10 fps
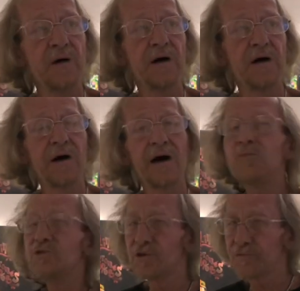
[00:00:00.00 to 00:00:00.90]
Uh, I
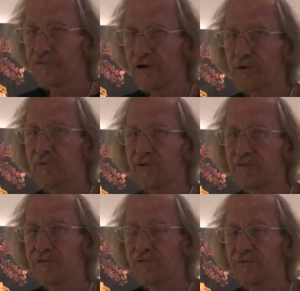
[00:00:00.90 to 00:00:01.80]
was a
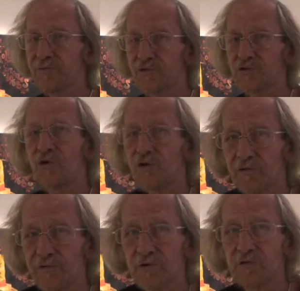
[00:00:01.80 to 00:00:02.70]
frequent
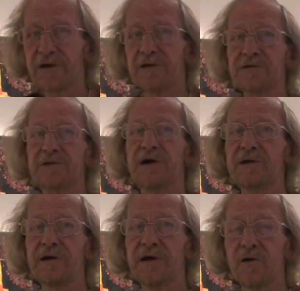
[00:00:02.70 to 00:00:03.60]
photographer, Ready,
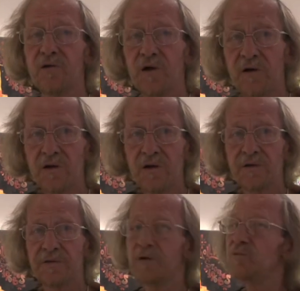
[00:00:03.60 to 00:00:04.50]
Steady, Go.
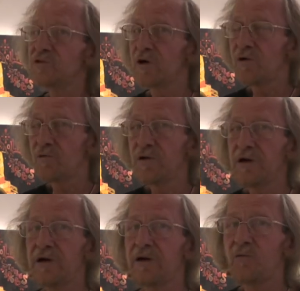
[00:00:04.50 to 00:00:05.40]
There was
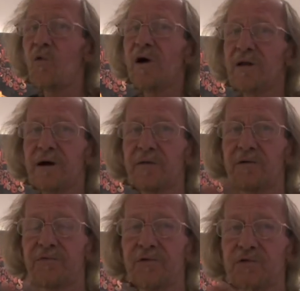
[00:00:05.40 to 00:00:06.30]
only one
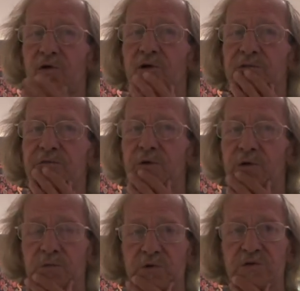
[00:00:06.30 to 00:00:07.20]
other photographer
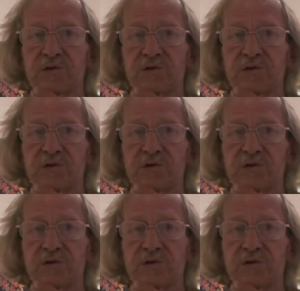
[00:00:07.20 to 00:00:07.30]
who was